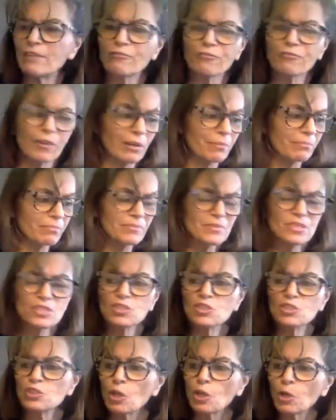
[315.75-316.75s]
from
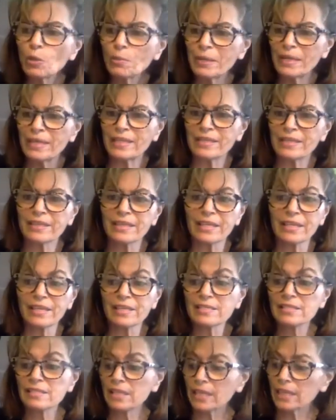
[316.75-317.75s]
so many
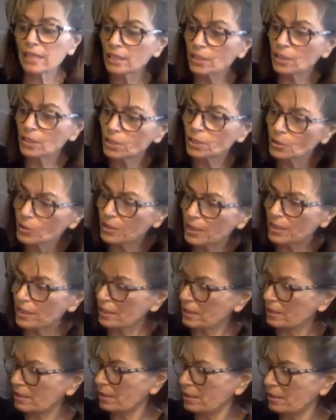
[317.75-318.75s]
things, including